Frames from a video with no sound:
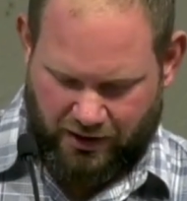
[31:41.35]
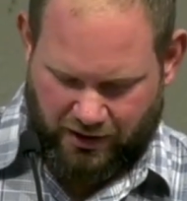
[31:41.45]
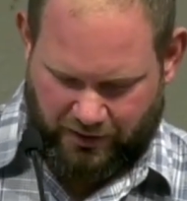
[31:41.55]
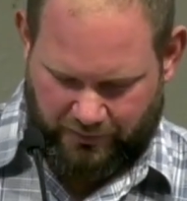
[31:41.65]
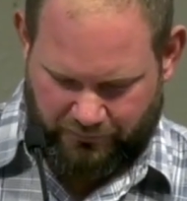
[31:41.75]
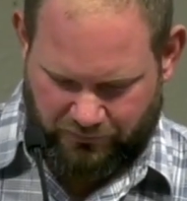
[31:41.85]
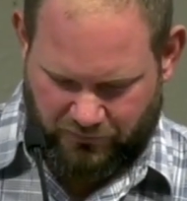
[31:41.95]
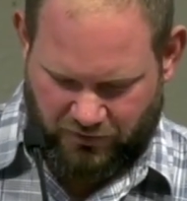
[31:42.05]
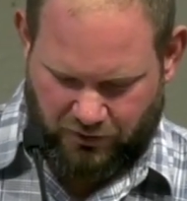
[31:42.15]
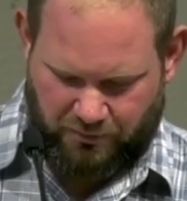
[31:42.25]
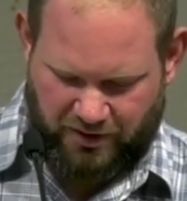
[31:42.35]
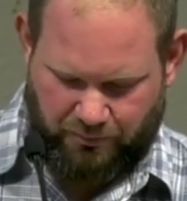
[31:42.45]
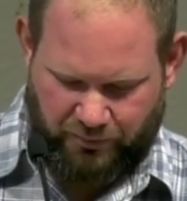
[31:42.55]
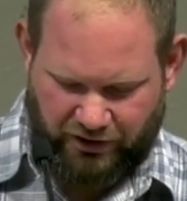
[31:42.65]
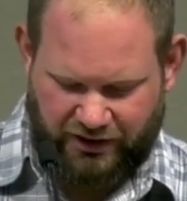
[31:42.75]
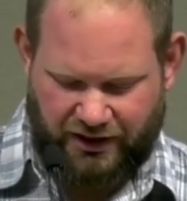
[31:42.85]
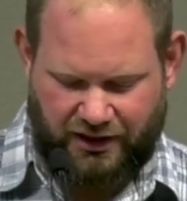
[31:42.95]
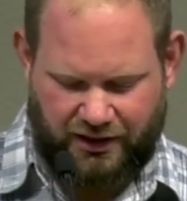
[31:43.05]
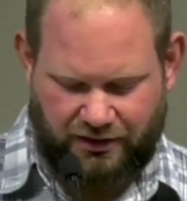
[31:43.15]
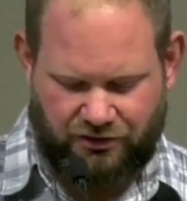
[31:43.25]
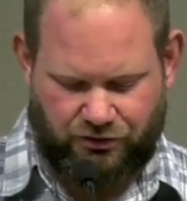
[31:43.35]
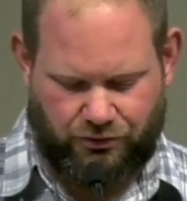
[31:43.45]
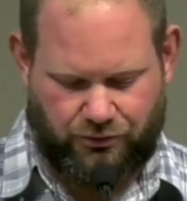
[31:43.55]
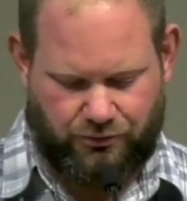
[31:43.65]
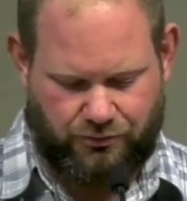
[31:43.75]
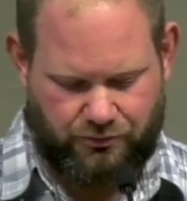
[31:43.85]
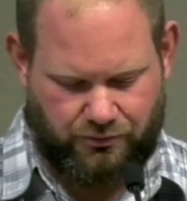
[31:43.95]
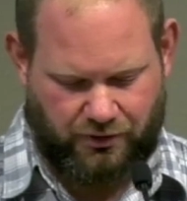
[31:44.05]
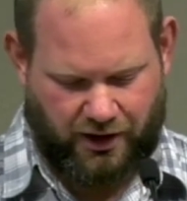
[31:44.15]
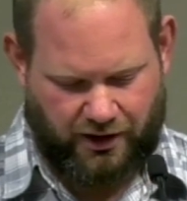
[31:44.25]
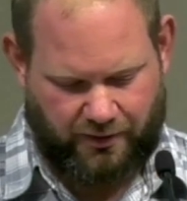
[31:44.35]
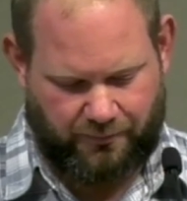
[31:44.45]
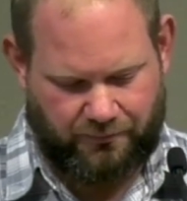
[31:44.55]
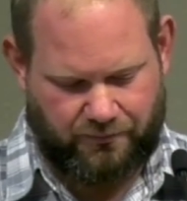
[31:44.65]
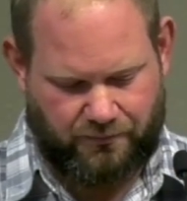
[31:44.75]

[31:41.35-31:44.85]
um, you'd be building into um,